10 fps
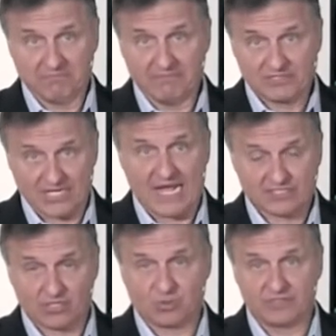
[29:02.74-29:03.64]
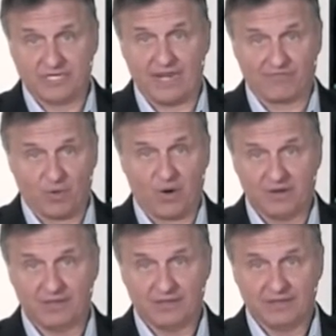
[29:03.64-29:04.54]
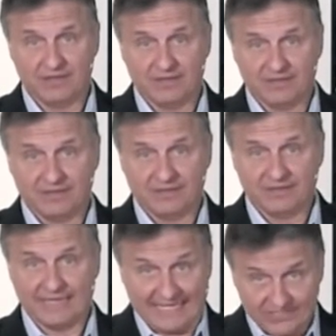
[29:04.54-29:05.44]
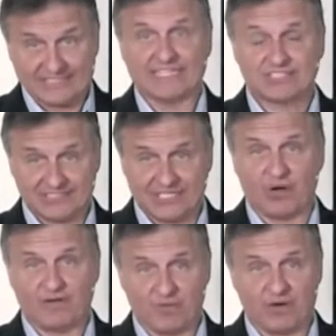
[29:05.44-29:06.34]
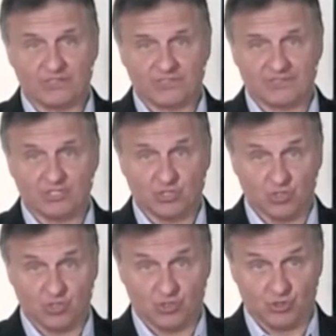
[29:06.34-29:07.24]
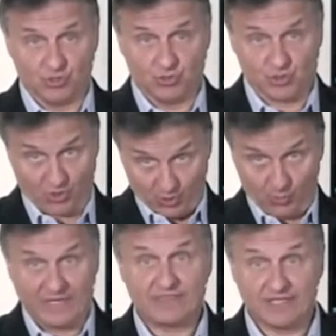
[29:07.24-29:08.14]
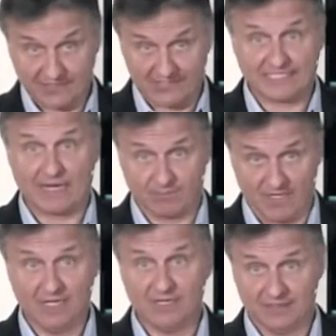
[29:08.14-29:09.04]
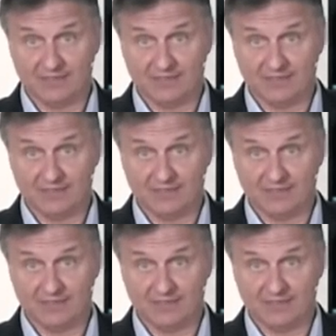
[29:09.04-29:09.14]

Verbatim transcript: is God's authoritative word and is necessary for us, shouldn't we think the same thing?